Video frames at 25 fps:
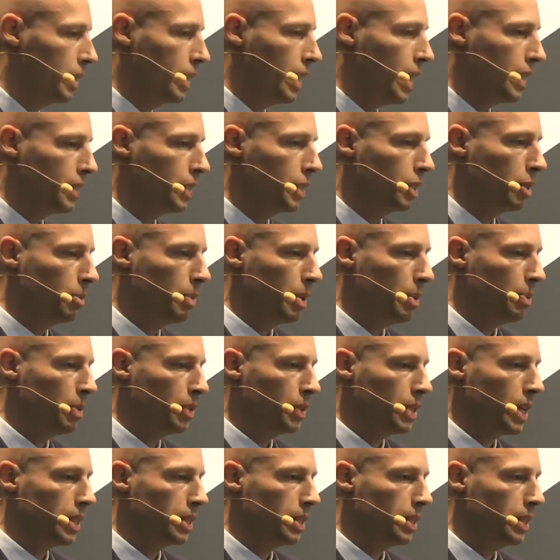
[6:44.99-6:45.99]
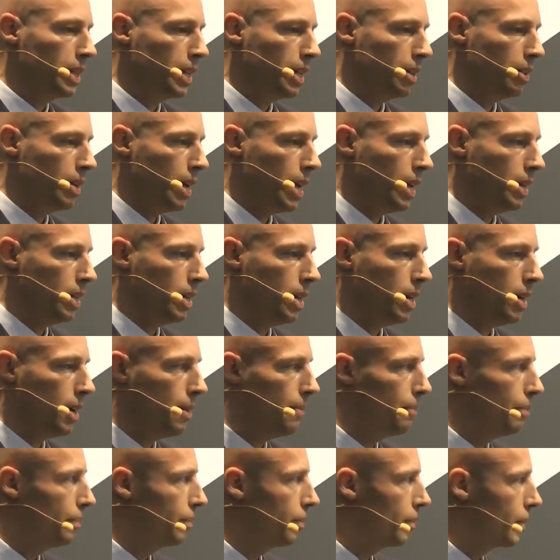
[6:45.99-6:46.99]
It's actually going to be presented here at
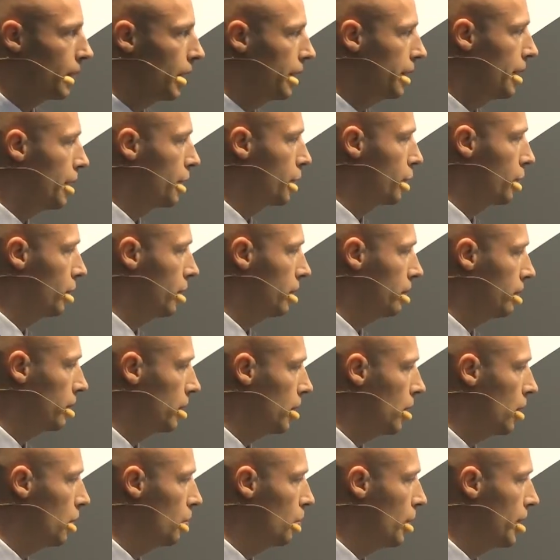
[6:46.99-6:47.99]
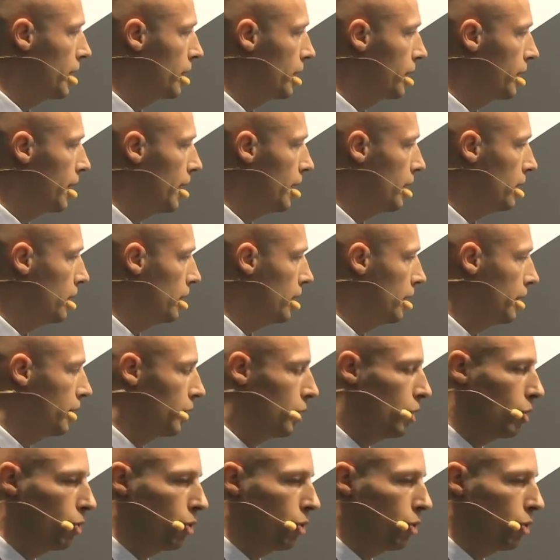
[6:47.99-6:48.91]
ESHRE on Wednesday. It's